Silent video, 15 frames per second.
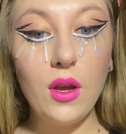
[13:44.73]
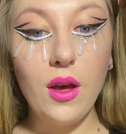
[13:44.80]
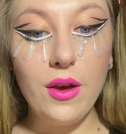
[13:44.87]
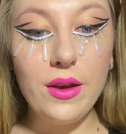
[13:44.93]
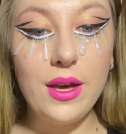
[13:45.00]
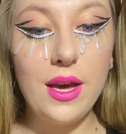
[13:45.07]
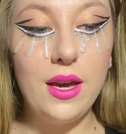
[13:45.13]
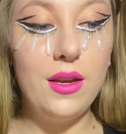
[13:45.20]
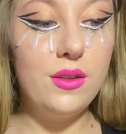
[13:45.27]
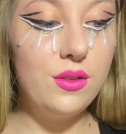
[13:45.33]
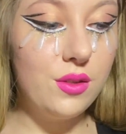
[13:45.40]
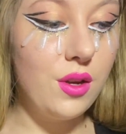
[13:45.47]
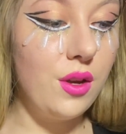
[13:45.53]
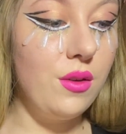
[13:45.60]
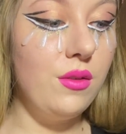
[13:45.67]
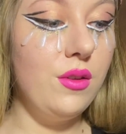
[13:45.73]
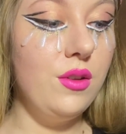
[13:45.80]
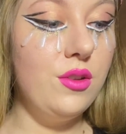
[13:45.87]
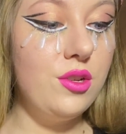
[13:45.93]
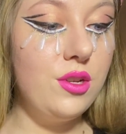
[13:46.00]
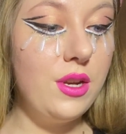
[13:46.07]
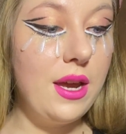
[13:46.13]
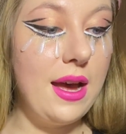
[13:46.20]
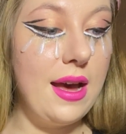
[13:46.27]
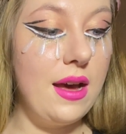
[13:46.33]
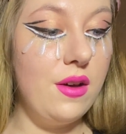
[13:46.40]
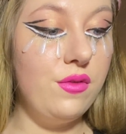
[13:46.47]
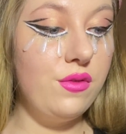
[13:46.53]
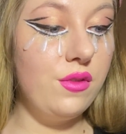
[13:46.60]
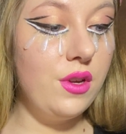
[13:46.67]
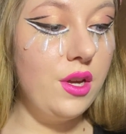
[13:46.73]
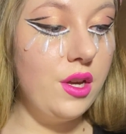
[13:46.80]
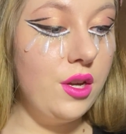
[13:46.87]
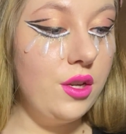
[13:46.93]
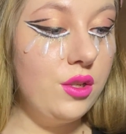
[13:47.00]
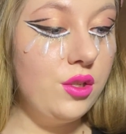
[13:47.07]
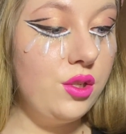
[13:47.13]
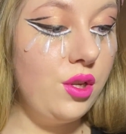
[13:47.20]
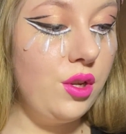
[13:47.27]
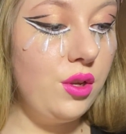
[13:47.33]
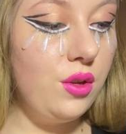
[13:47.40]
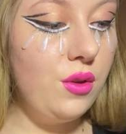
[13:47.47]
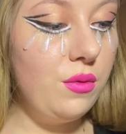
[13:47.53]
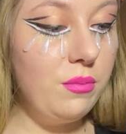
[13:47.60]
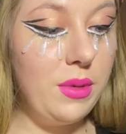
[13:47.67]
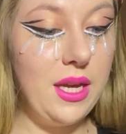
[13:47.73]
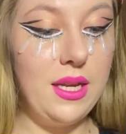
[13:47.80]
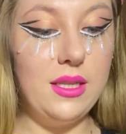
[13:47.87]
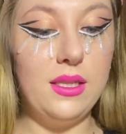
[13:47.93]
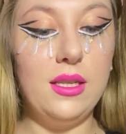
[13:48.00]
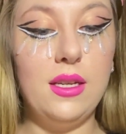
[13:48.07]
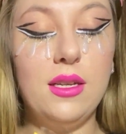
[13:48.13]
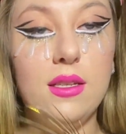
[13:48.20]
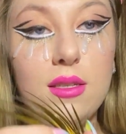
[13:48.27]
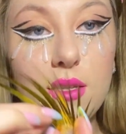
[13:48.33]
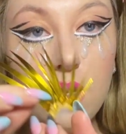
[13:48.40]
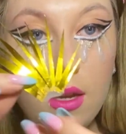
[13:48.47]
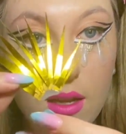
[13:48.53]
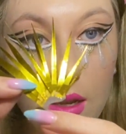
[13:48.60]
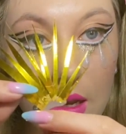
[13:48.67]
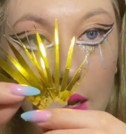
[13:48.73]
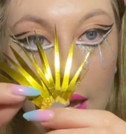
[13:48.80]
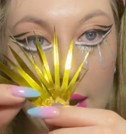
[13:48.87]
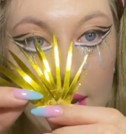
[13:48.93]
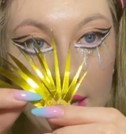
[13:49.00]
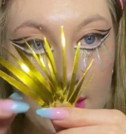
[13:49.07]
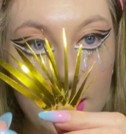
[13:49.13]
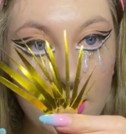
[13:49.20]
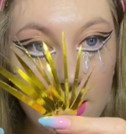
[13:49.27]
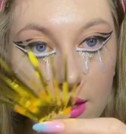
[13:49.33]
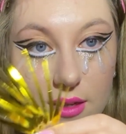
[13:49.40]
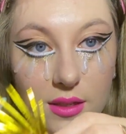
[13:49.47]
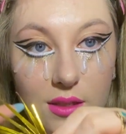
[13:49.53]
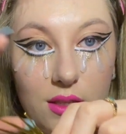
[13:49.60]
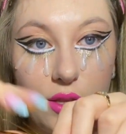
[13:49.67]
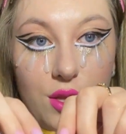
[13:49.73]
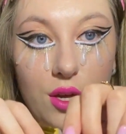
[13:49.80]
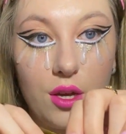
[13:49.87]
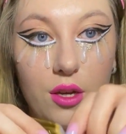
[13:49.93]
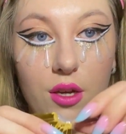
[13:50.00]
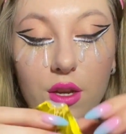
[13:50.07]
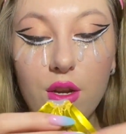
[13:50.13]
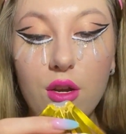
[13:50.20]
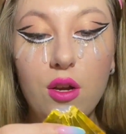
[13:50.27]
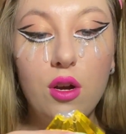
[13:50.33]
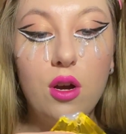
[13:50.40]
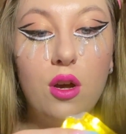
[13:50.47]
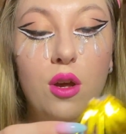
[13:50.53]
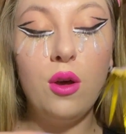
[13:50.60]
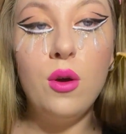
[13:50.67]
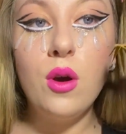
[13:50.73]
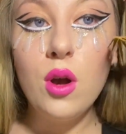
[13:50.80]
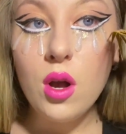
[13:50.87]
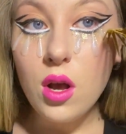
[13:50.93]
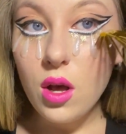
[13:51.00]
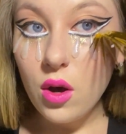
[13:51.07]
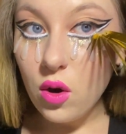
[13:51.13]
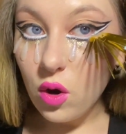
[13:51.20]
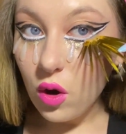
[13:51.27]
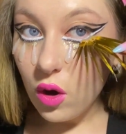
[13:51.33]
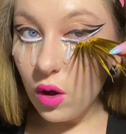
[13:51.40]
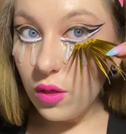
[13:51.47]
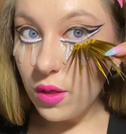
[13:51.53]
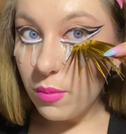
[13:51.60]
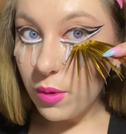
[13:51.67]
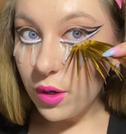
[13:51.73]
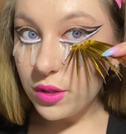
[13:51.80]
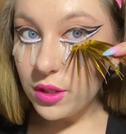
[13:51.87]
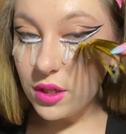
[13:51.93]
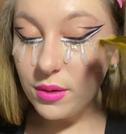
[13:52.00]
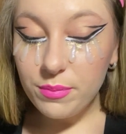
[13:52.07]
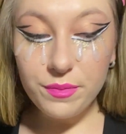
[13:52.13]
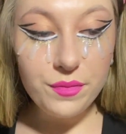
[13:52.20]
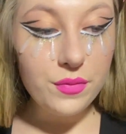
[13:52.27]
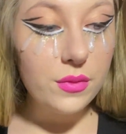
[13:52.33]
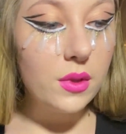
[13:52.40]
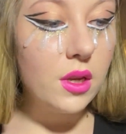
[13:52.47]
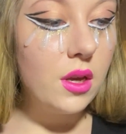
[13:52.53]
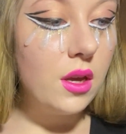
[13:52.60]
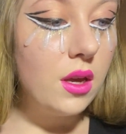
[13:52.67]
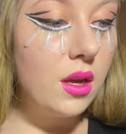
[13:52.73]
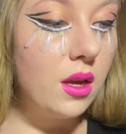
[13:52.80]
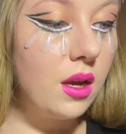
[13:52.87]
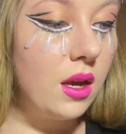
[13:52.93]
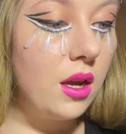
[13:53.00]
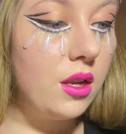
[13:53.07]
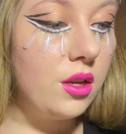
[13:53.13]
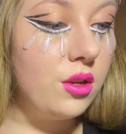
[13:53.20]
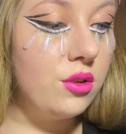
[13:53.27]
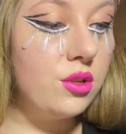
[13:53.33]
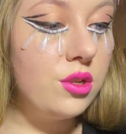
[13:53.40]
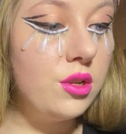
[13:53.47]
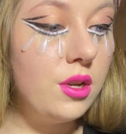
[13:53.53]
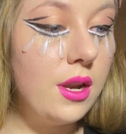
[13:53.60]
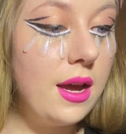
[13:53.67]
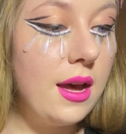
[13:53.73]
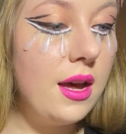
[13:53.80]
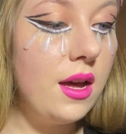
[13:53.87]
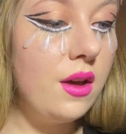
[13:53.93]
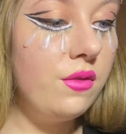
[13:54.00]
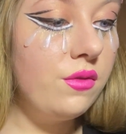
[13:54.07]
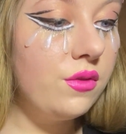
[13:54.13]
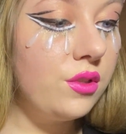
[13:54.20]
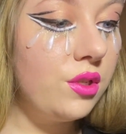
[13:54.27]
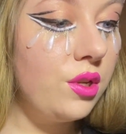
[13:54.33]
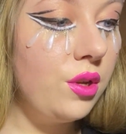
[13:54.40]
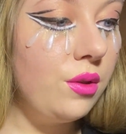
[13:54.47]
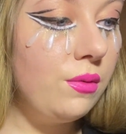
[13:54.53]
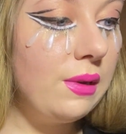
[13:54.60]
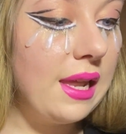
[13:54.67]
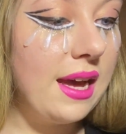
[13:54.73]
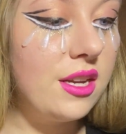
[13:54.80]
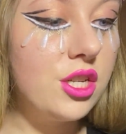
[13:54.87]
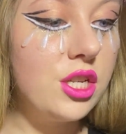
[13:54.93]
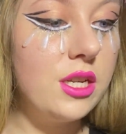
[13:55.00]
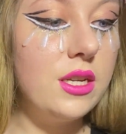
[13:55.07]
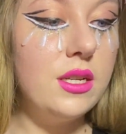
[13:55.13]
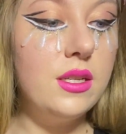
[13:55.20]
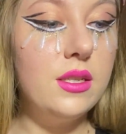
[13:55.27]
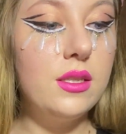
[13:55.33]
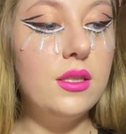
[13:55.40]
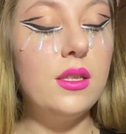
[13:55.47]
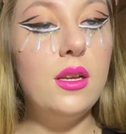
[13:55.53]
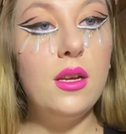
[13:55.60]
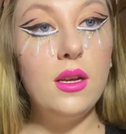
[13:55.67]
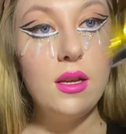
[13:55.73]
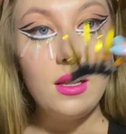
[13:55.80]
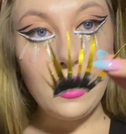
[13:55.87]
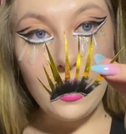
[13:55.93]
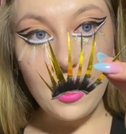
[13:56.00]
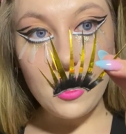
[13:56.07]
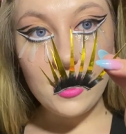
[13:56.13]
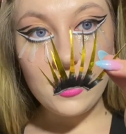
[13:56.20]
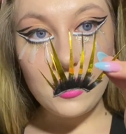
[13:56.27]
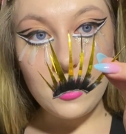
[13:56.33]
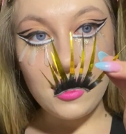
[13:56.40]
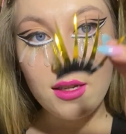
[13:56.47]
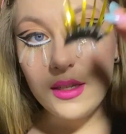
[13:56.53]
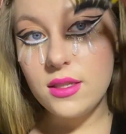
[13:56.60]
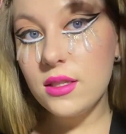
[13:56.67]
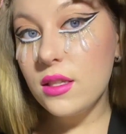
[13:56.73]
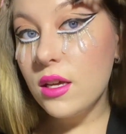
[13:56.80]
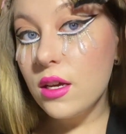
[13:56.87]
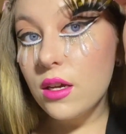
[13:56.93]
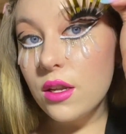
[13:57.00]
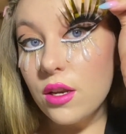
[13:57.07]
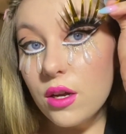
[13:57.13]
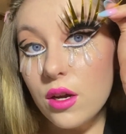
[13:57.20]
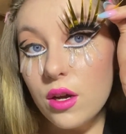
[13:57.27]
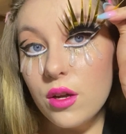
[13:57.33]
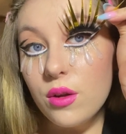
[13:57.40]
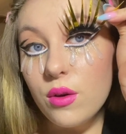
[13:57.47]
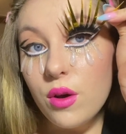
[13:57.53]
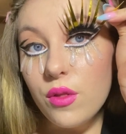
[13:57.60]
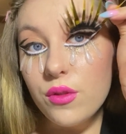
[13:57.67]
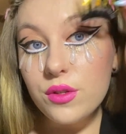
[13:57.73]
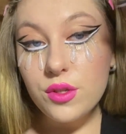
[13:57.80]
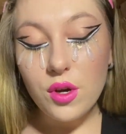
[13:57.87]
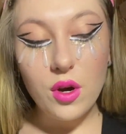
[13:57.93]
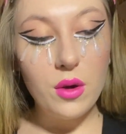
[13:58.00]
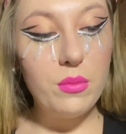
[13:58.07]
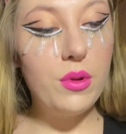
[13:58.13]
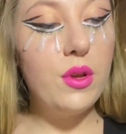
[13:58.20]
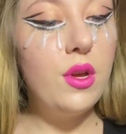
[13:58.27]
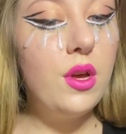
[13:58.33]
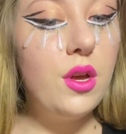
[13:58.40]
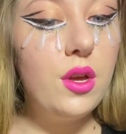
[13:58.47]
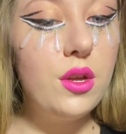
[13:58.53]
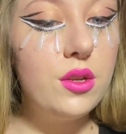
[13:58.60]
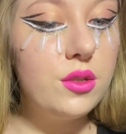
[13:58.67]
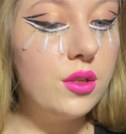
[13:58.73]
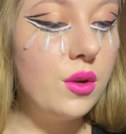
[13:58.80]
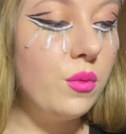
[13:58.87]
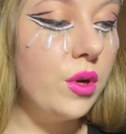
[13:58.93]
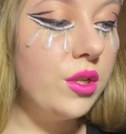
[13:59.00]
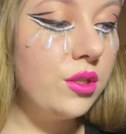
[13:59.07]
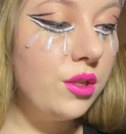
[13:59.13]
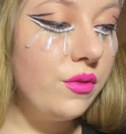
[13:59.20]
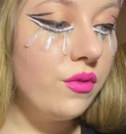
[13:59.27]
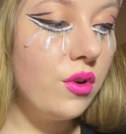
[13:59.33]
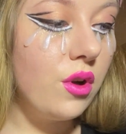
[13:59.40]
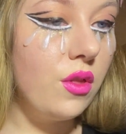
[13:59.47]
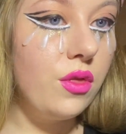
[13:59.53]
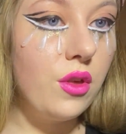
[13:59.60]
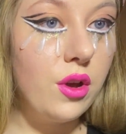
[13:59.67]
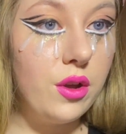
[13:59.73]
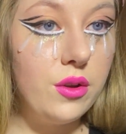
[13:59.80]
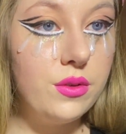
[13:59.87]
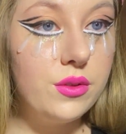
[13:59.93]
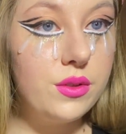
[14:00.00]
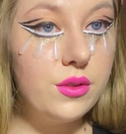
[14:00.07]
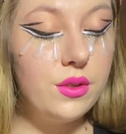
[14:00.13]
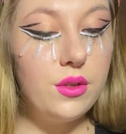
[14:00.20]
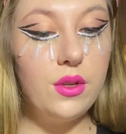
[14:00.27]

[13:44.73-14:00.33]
Okay, so you should have 2 pieces like this that are gonna go on the bottom, and you should have 2 lashes like this that are gonna go on the top. So once you've got those,